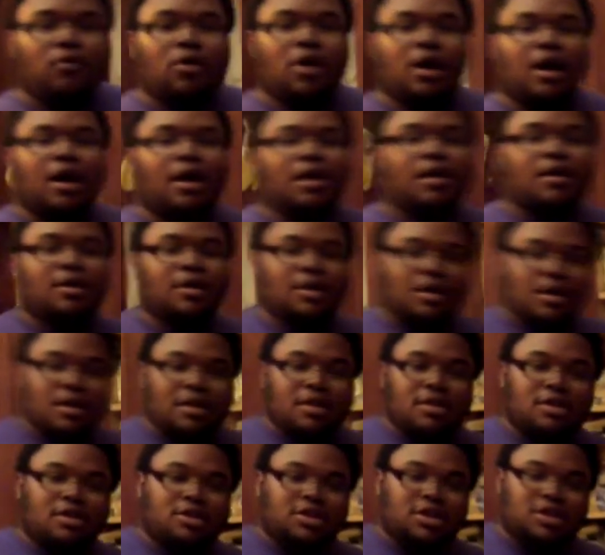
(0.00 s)
I
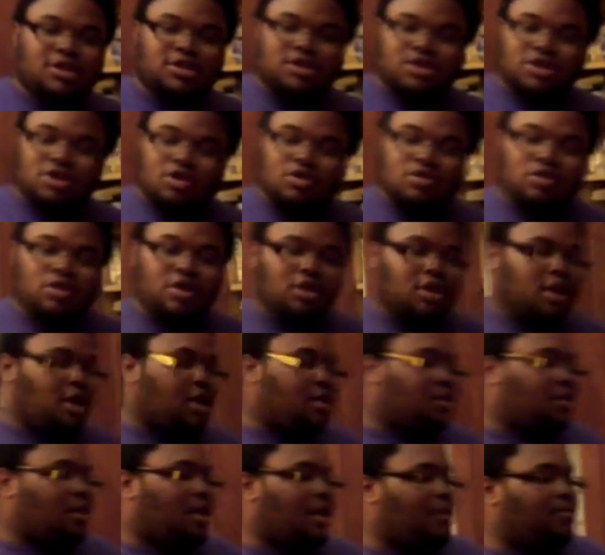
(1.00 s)
show you the
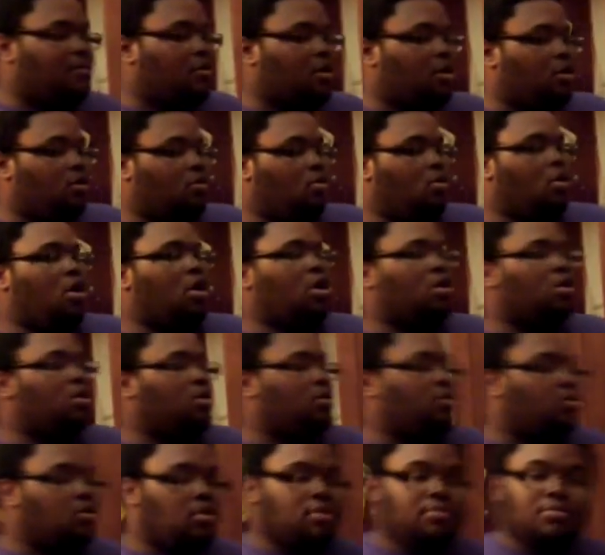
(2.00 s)
next step. And the water
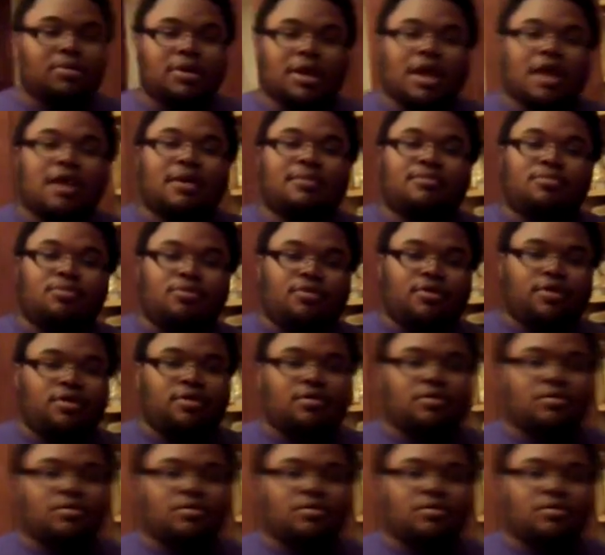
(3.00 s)
is going to be at a boil.